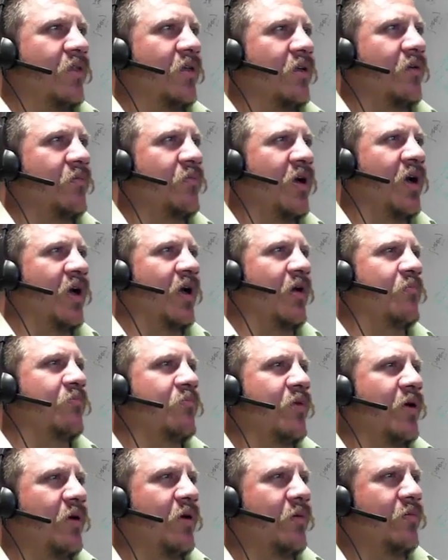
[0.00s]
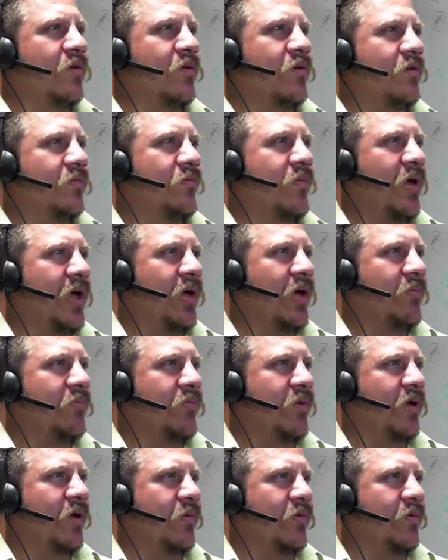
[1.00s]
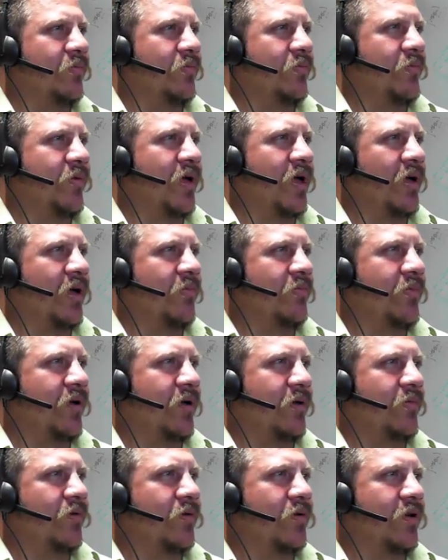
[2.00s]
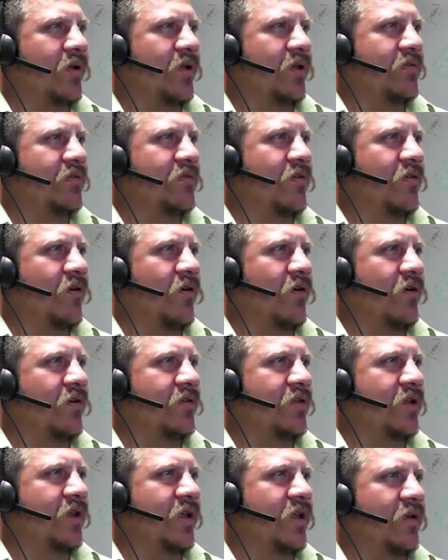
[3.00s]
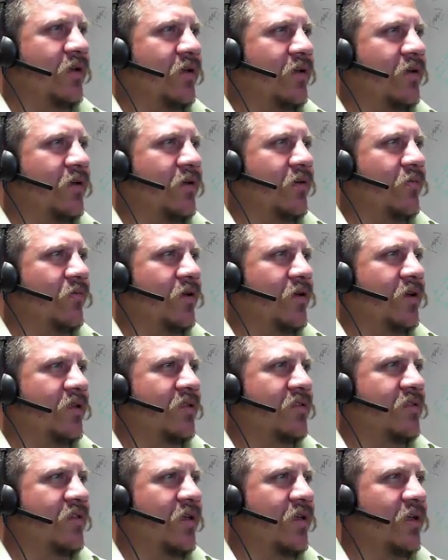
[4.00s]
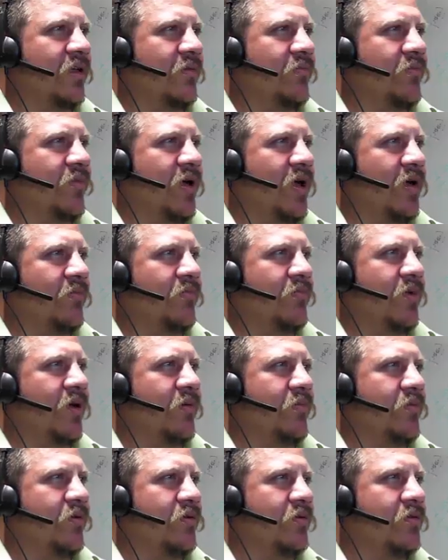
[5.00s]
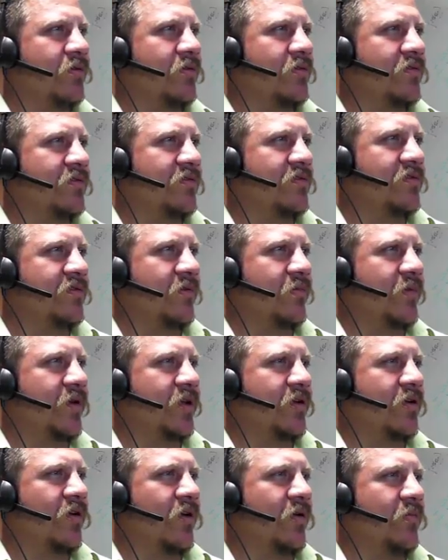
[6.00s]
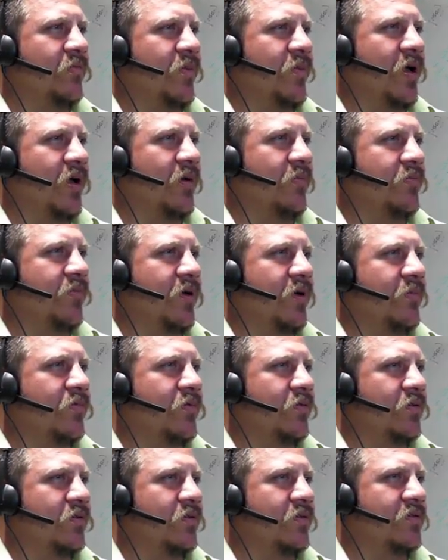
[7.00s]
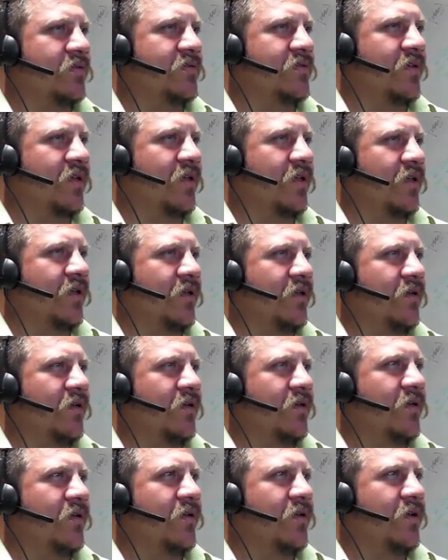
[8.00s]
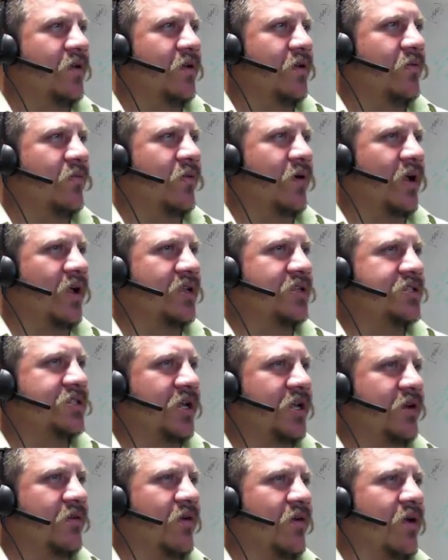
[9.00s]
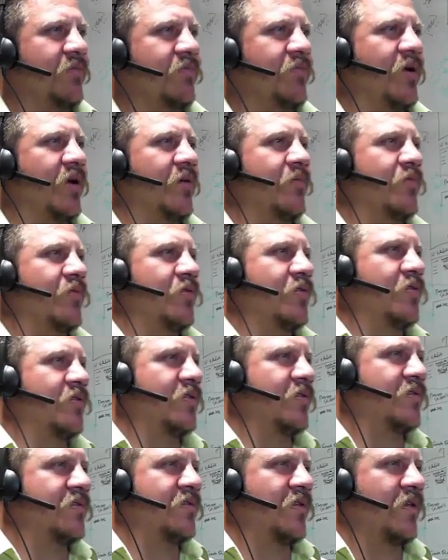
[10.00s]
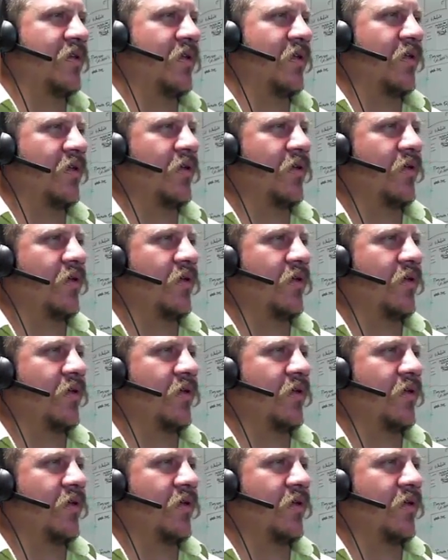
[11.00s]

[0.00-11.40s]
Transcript: the pop bubble, pop bubble, pop bubble gets called in here. 1 to 10 pop bubbles. Somebody called pop bubbles. We got generate bubbles.